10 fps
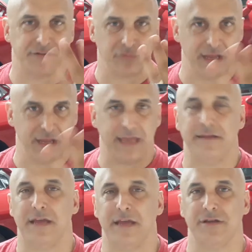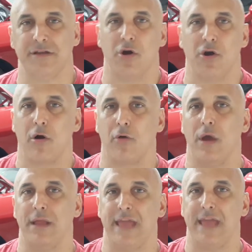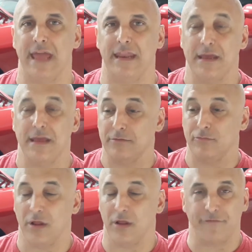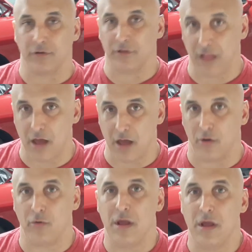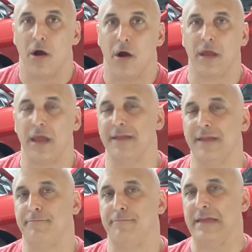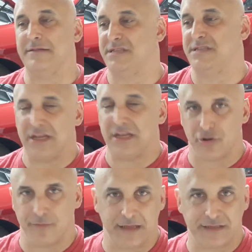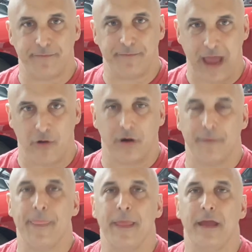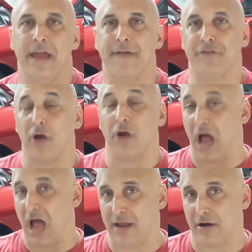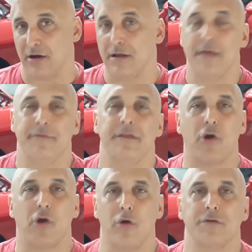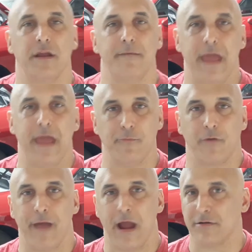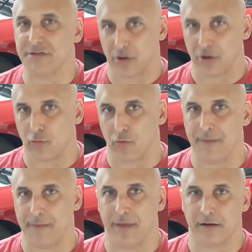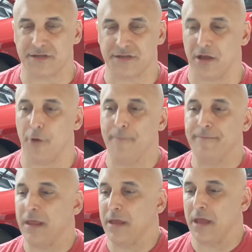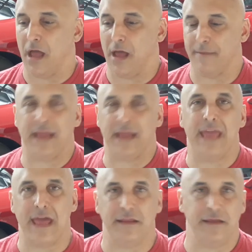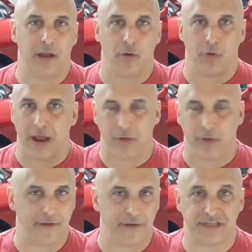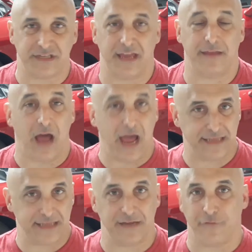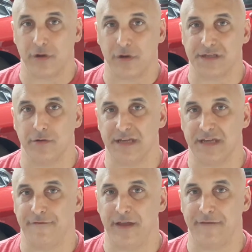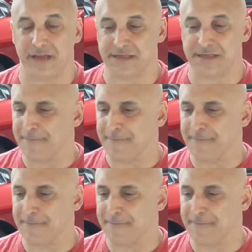conditions are what can, well, if they're low, are going to be detriments to power. If they're higher, then the car is going to make more power. It's going to run better. So, again, you know, when I ran those the high 1040s, low 1050s,